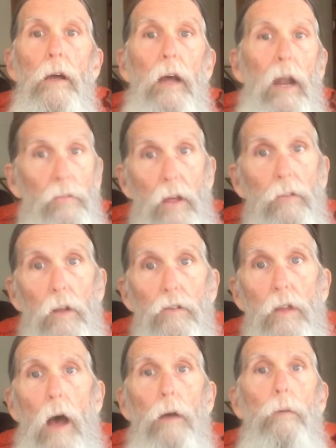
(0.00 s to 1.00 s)
And I think
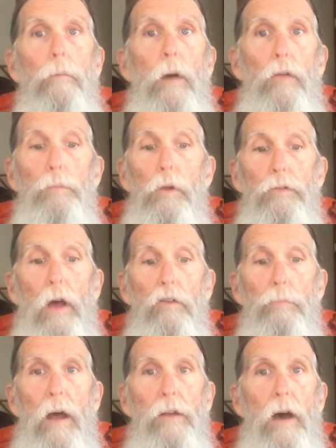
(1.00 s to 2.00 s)
there's multiple talks
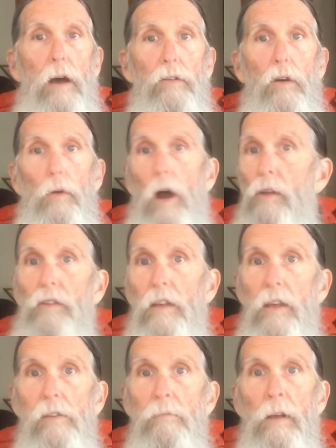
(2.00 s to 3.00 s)
by Dr.
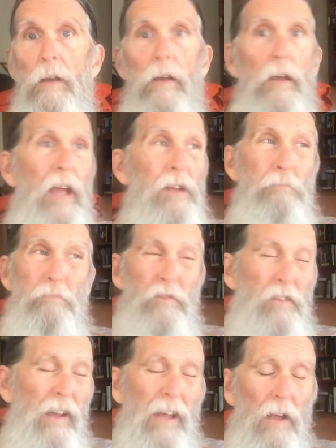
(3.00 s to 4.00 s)
Rossi. And
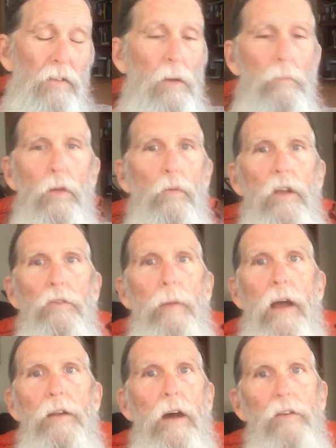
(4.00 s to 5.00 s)
check out some of the ones
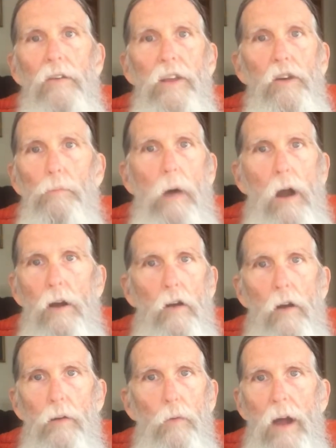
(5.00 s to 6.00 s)
by Dr. Neil
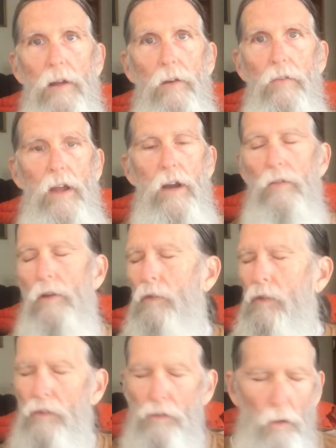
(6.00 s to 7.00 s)
Barnard while you're there. There's
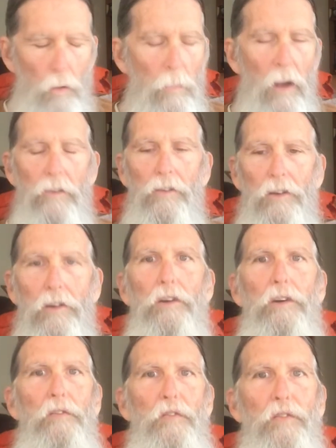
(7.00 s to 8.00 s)
so much
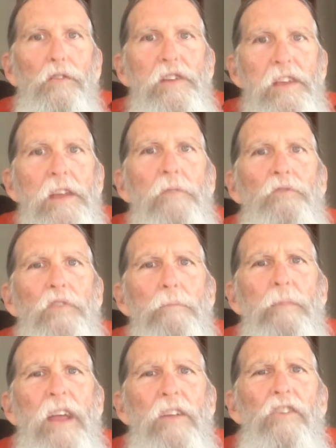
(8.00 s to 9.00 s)
good free
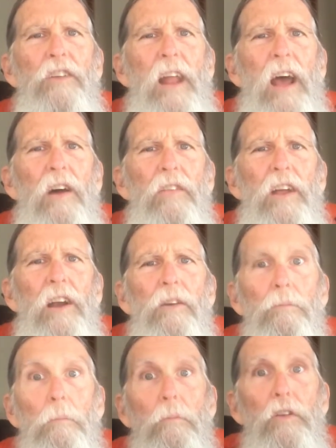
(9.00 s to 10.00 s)
information out
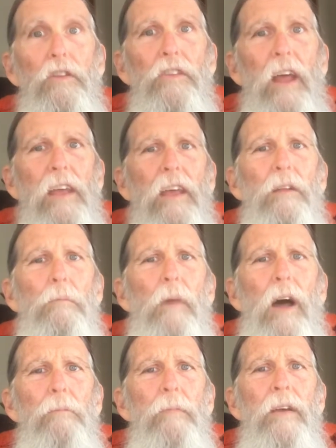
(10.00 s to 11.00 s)
there. Just take it.
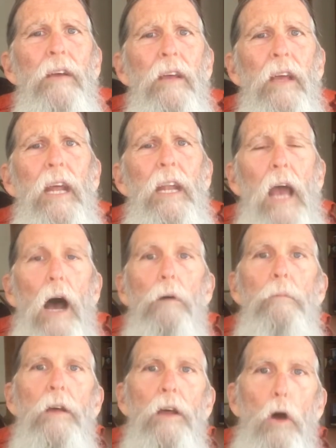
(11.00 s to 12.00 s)
But
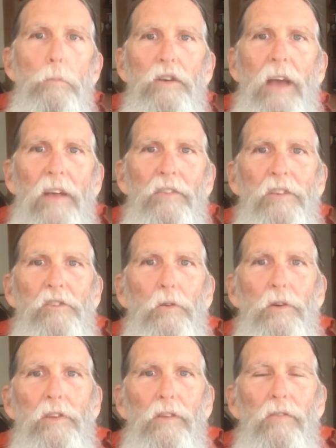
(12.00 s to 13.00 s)
anyhow, hope you guys
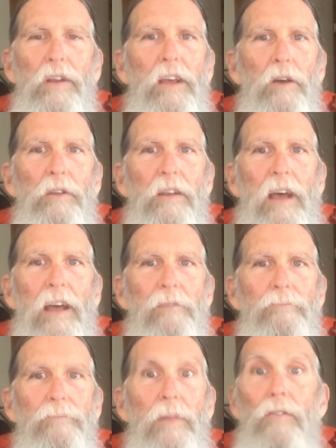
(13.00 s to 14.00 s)
enjoyed this video today.
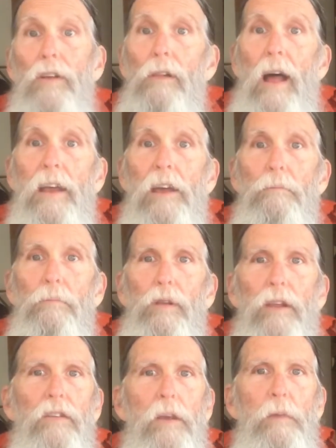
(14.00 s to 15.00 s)
If you like it,
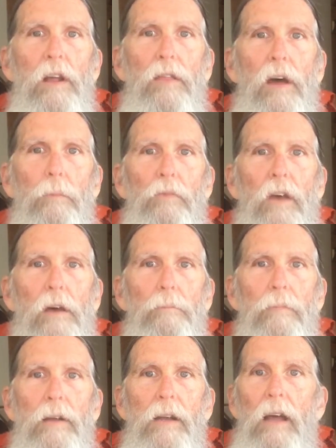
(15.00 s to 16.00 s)
please give me a thumbs
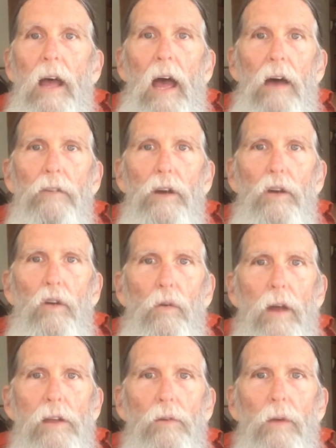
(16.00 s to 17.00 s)
up. Have a
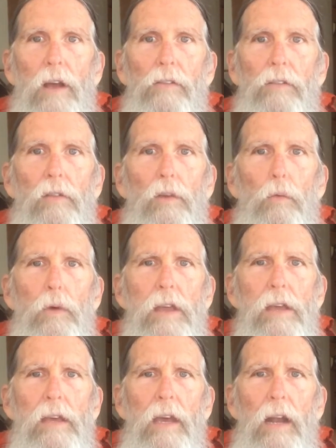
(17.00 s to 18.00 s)
great rest of the
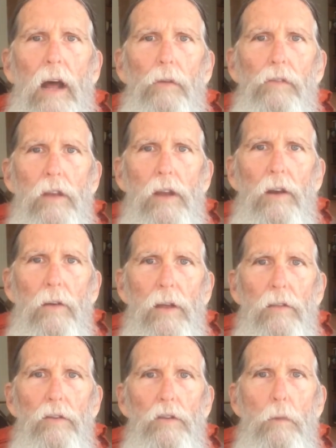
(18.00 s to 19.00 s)
week, and I'll see you here
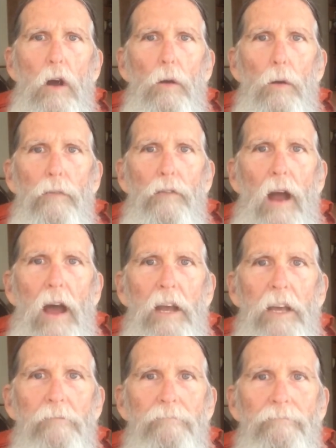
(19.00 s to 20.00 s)
either tomorrow or Friday.